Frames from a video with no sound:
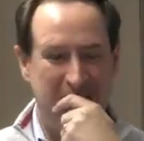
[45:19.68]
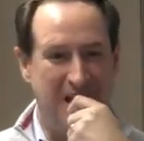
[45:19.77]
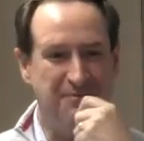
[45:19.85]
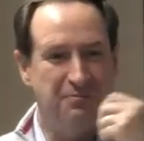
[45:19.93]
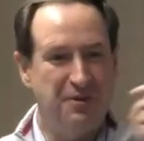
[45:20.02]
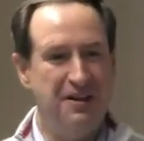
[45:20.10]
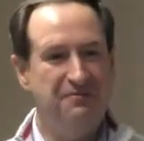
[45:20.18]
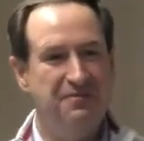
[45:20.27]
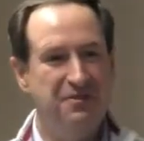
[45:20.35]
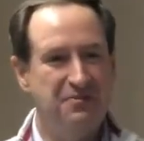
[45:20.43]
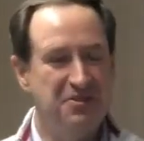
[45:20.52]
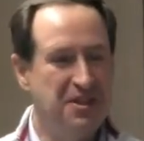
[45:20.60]
I prayed
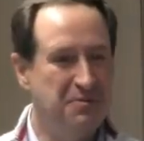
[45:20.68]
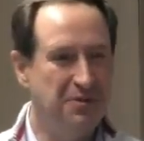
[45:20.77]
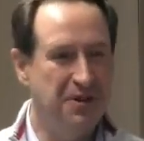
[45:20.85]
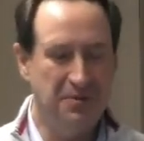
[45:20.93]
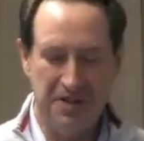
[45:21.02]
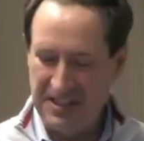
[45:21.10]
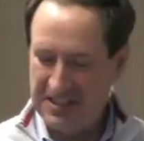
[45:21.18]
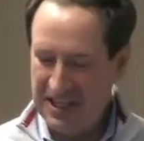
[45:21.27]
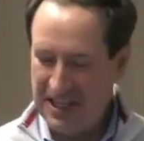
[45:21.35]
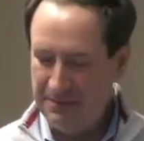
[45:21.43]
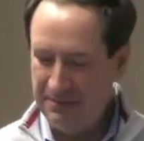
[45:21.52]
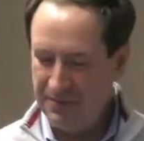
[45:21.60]
for someone one
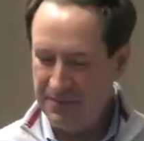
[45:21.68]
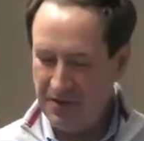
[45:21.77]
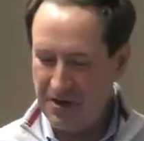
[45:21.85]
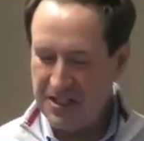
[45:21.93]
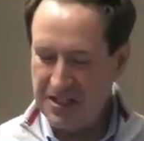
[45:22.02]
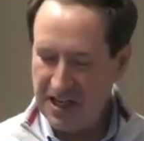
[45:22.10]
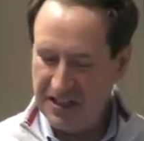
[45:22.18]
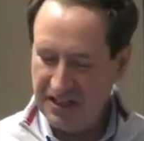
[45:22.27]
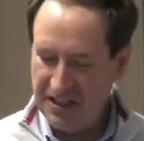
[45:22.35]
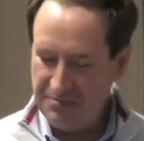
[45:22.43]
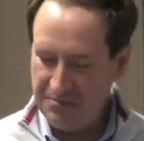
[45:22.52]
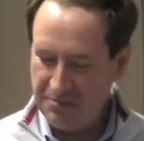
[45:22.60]
time, very
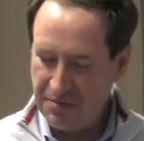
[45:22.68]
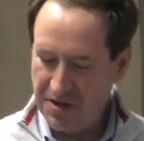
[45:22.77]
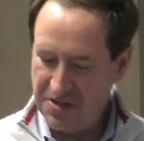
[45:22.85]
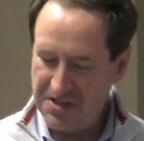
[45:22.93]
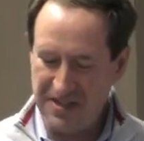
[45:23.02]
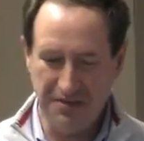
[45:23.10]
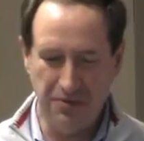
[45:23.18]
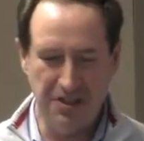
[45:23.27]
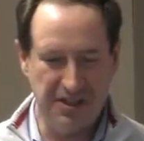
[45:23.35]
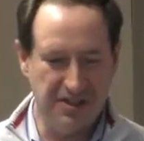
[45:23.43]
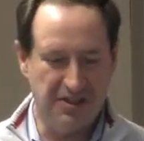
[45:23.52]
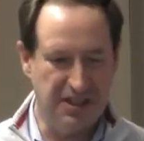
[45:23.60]
godly person
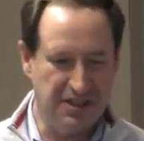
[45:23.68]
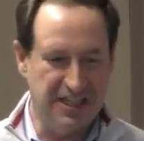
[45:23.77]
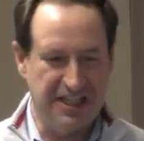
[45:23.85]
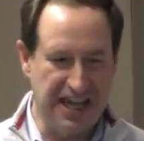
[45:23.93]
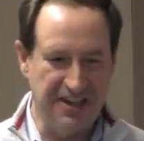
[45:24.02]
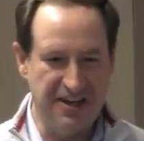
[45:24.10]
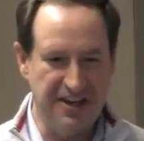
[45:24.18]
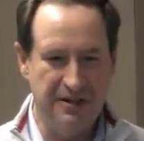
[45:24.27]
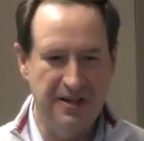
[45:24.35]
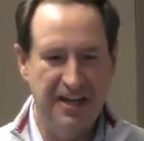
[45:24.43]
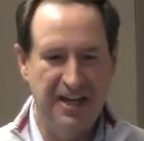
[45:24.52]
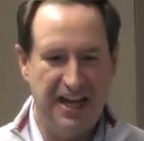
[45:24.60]

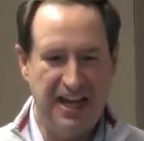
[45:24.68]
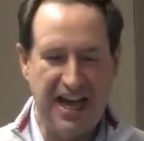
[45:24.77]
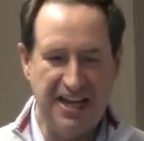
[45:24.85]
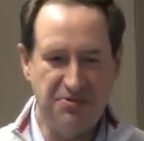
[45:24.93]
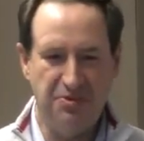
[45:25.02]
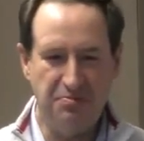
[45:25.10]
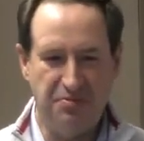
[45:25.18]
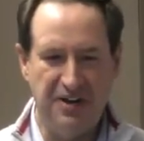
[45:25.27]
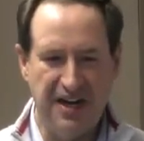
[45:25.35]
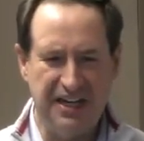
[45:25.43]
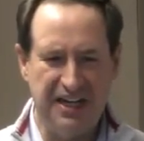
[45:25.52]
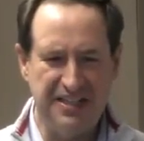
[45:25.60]
together, and as we're
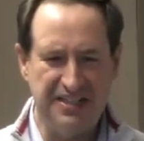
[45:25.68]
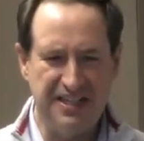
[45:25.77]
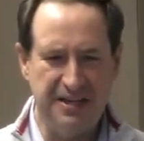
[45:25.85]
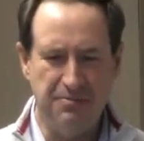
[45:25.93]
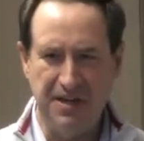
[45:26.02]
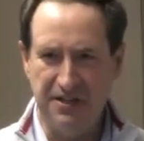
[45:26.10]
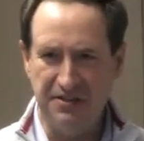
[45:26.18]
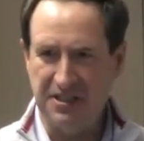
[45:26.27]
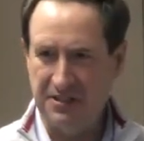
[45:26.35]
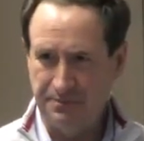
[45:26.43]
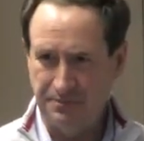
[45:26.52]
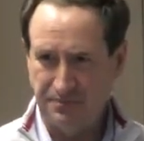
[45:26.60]
praying, I see a belt.